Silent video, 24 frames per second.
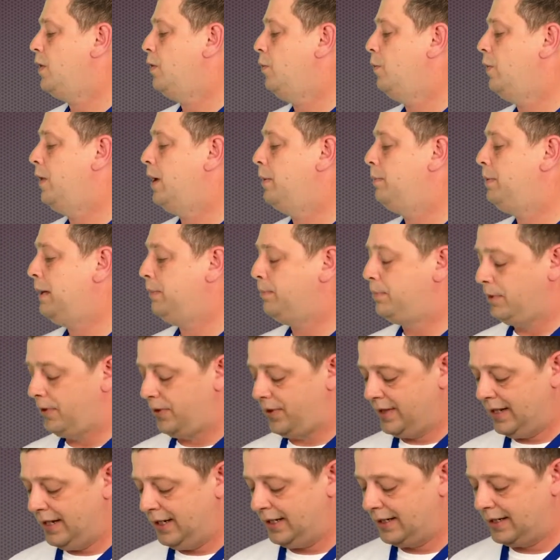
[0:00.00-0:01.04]
where people
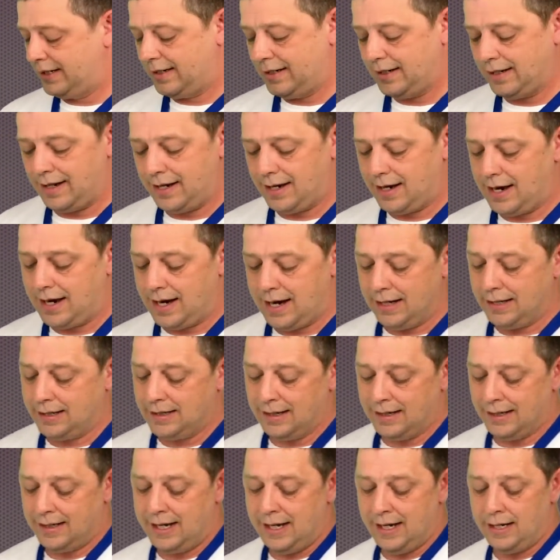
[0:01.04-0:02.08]
think,
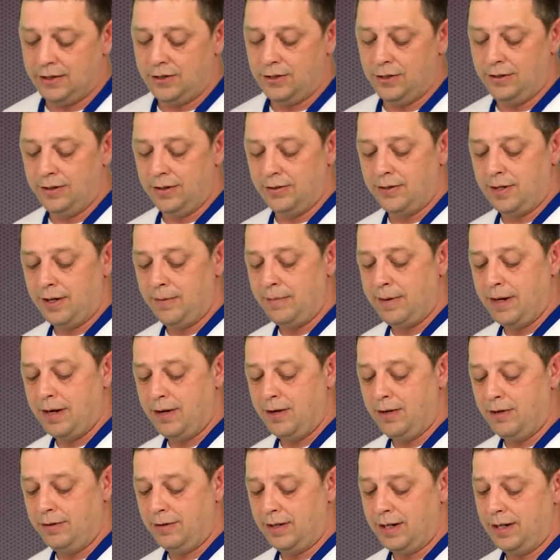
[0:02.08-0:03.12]
I can't do this on my own.